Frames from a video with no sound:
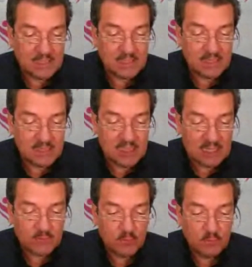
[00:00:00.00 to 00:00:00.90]

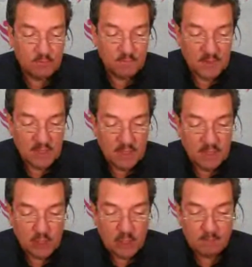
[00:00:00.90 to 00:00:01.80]
companies, GDR
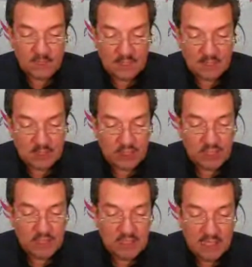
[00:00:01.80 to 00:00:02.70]
Media Group,
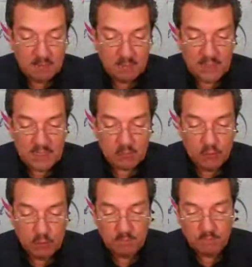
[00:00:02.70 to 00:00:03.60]
a marketing
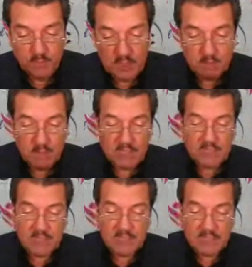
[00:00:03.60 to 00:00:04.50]
agency in
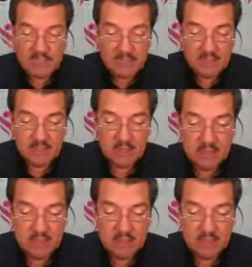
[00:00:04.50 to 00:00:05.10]
Australia,